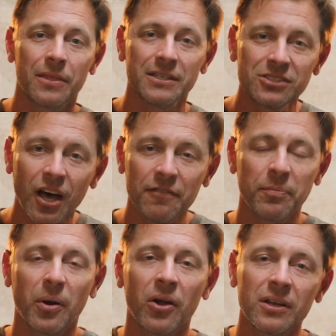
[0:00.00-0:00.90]
The
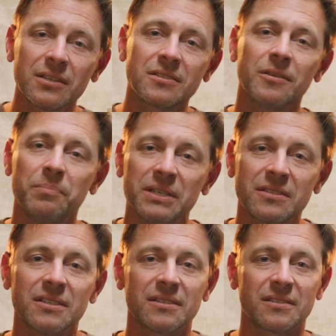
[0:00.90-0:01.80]
tough part is the
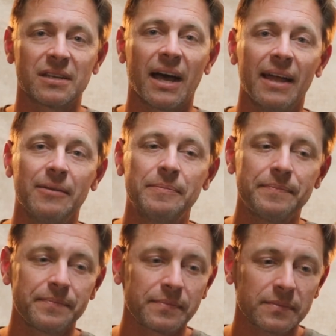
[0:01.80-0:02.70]
business side.
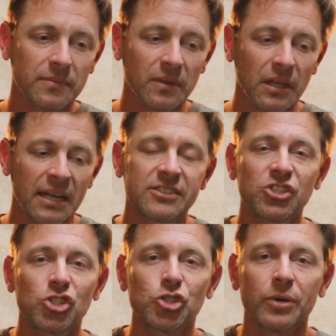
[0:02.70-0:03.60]

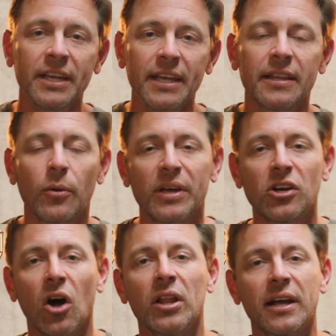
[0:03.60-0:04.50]
It's tricky that we
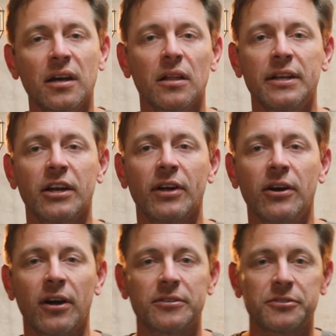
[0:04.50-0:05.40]
call it culinary
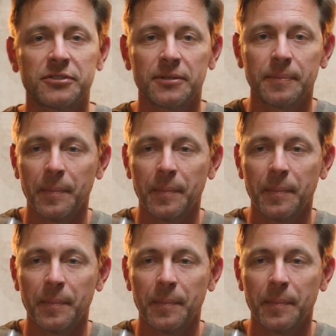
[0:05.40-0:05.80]
arts.